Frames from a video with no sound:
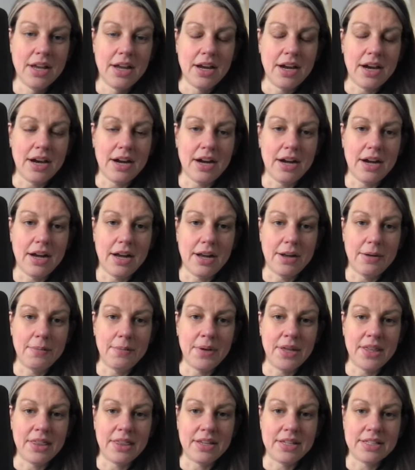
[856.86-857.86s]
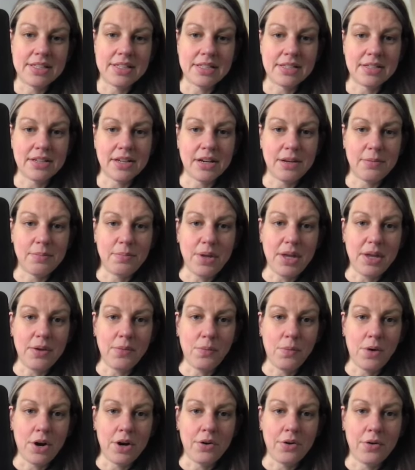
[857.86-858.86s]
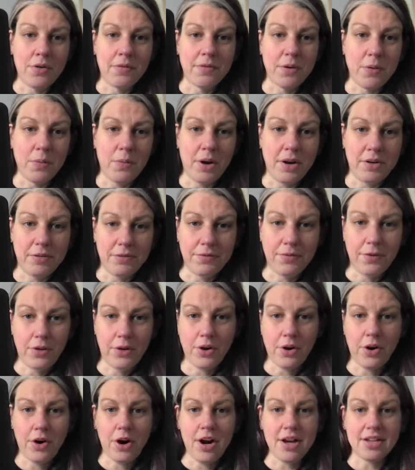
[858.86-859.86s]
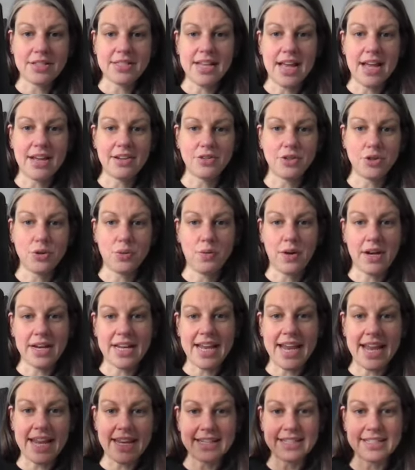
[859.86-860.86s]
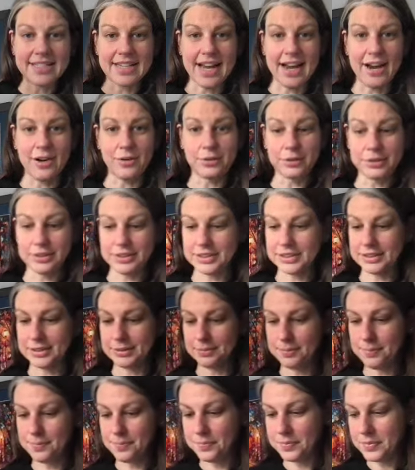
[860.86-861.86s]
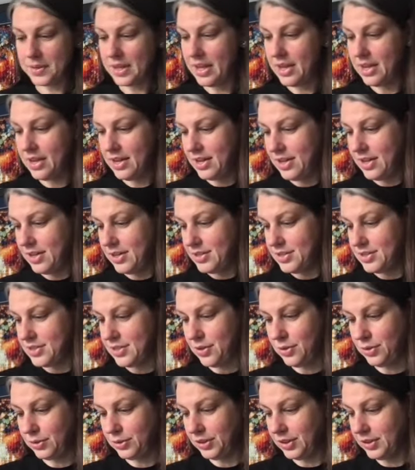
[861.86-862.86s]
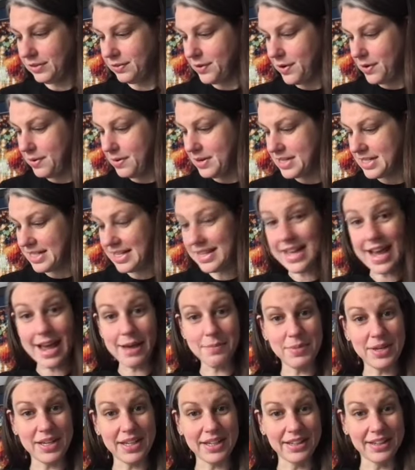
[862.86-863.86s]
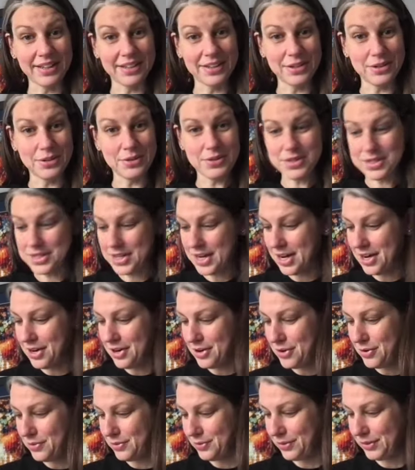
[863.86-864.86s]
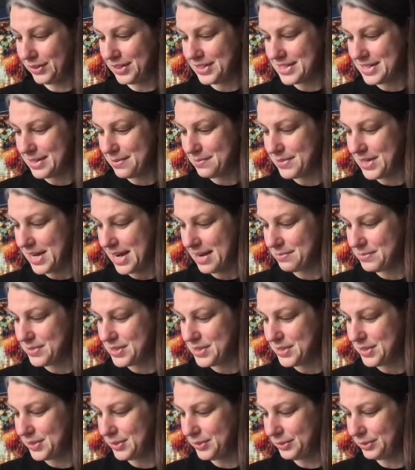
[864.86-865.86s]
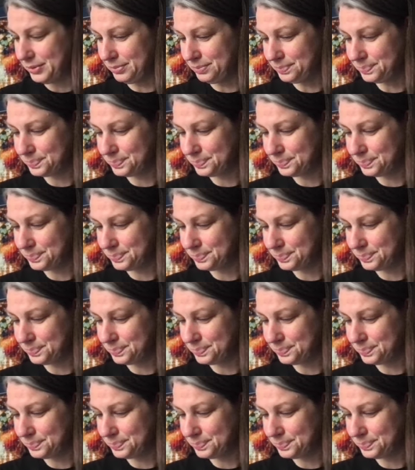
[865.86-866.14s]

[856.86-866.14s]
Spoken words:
This is going to be 1/1 full cross on 28 count. So look forward to that being a new start, hopefully sometime soon.